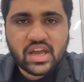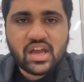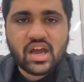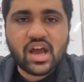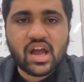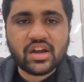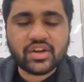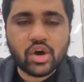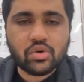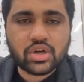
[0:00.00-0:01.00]
and
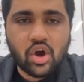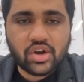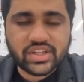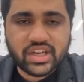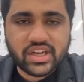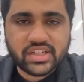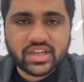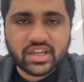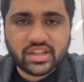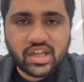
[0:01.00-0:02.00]
how Cog AI
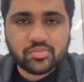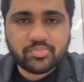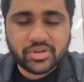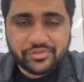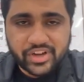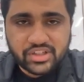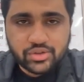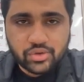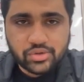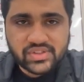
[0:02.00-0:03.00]
can help prevent
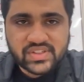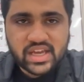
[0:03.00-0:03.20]
those